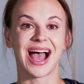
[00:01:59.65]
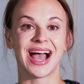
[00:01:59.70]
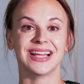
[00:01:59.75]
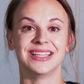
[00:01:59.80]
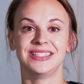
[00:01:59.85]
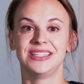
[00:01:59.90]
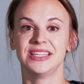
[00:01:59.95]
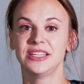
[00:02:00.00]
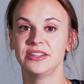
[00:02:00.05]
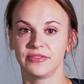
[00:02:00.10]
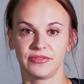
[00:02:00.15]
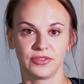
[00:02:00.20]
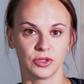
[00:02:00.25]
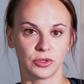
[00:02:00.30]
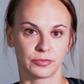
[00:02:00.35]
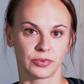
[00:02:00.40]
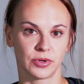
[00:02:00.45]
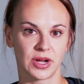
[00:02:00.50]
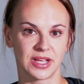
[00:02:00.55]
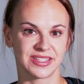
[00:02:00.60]
I didn't
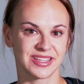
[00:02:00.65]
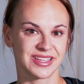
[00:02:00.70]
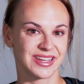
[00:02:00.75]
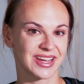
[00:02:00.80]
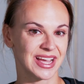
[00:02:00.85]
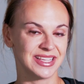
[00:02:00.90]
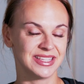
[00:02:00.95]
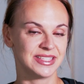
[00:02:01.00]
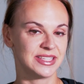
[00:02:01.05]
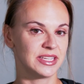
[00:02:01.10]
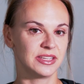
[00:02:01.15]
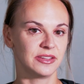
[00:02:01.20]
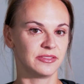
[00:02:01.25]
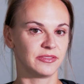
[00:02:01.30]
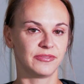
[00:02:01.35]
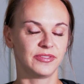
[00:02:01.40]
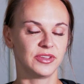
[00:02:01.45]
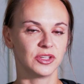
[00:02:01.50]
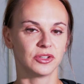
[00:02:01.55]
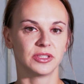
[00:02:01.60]
feel present. I
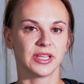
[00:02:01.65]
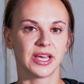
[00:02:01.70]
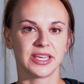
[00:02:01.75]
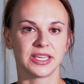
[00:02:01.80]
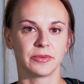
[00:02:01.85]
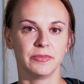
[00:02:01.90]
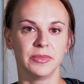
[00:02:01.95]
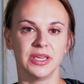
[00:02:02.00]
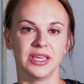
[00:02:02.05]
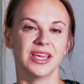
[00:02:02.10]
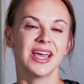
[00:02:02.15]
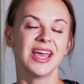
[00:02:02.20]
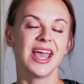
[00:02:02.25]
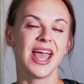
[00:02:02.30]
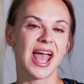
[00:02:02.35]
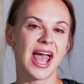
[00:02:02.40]
didn't feel like me.